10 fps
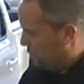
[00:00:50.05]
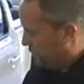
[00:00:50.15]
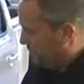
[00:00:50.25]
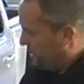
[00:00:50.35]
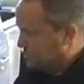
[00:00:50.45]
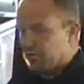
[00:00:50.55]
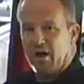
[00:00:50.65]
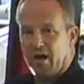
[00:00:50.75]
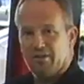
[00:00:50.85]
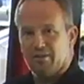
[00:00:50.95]
we're going to measure the
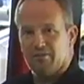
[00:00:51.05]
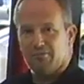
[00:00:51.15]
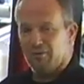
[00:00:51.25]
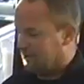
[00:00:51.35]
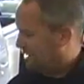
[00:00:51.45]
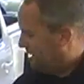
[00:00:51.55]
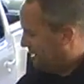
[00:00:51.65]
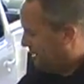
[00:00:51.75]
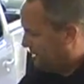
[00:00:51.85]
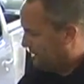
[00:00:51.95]
height in the front
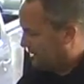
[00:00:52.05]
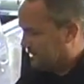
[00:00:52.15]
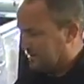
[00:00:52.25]
and